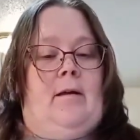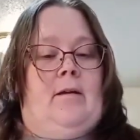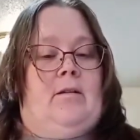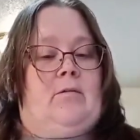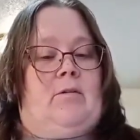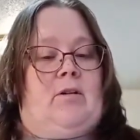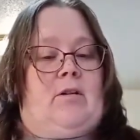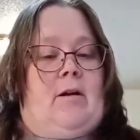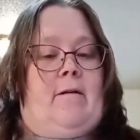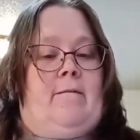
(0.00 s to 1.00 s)
So we're just
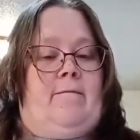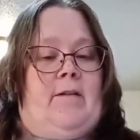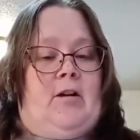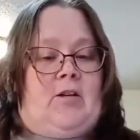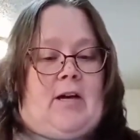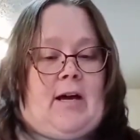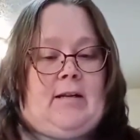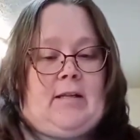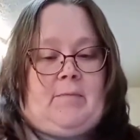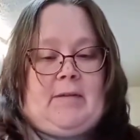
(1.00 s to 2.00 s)
going to finish
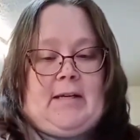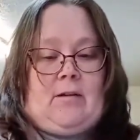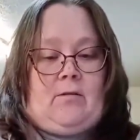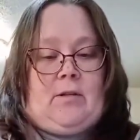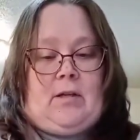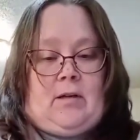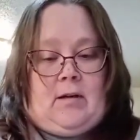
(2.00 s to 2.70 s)
cutting the potatoes.